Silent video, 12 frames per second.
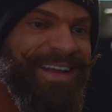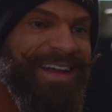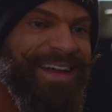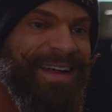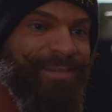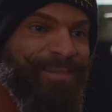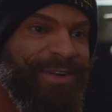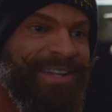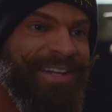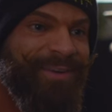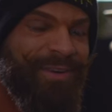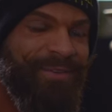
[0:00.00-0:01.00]
And I'm
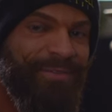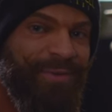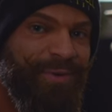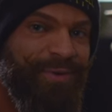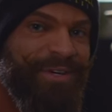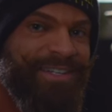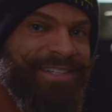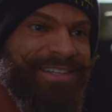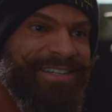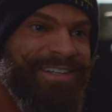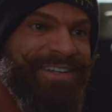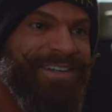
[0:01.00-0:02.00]
really looking forward
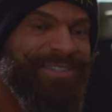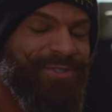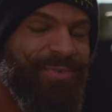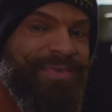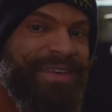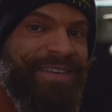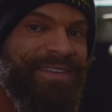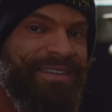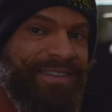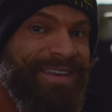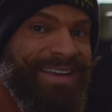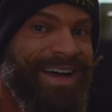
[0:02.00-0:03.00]
to be
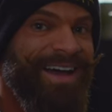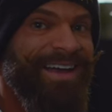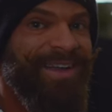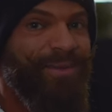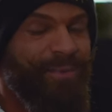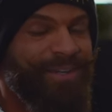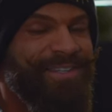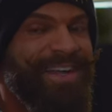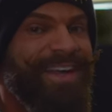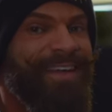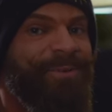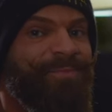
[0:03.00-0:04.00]
the guy one
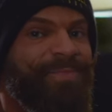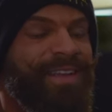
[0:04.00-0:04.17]
day.